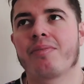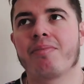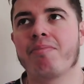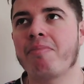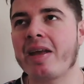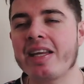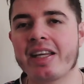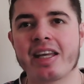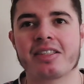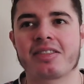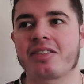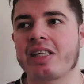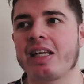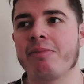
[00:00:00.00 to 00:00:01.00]
make it
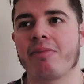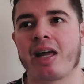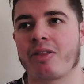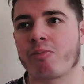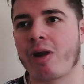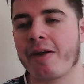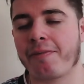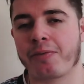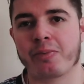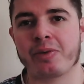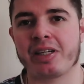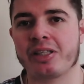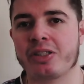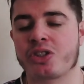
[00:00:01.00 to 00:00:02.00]
seem like the
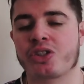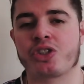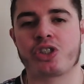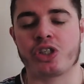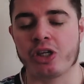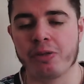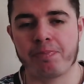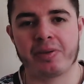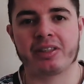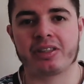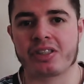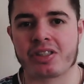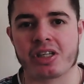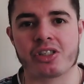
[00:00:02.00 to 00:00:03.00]
referee's stupid
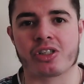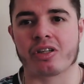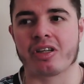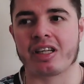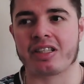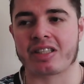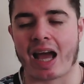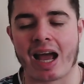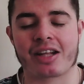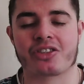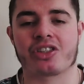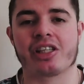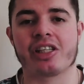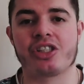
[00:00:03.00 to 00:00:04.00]
decision is
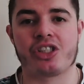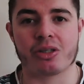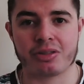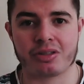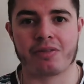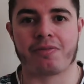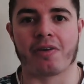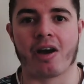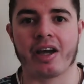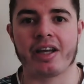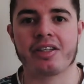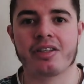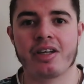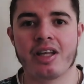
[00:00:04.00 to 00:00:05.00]
actually justified.
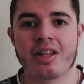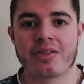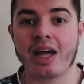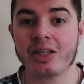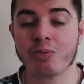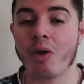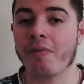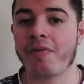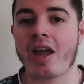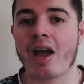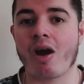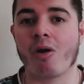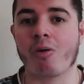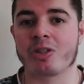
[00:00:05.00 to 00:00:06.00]
That's what
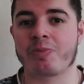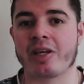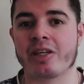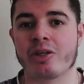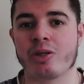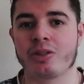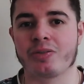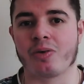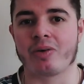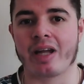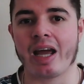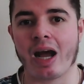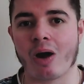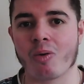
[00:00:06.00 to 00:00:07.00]
VAR is being used for
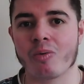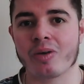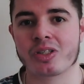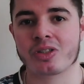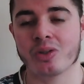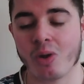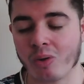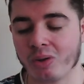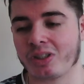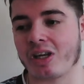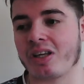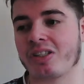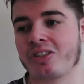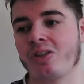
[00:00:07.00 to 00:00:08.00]
now. It's not
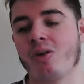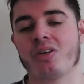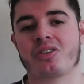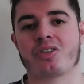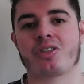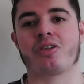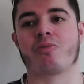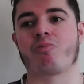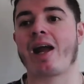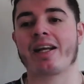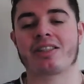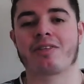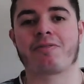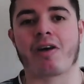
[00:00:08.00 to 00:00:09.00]
to
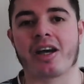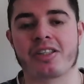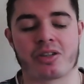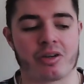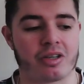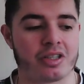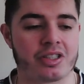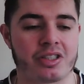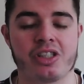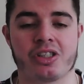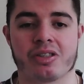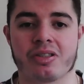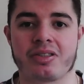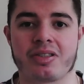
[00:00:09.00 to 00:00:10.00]
rectify certain
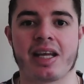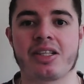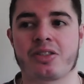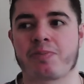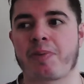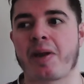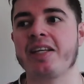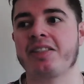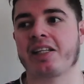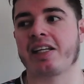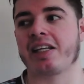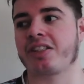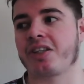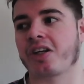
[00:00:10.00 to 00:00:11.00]
decisions. It's
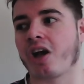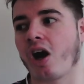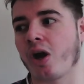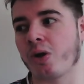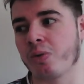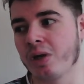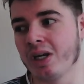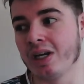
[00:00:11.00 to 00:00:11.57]
basically to go,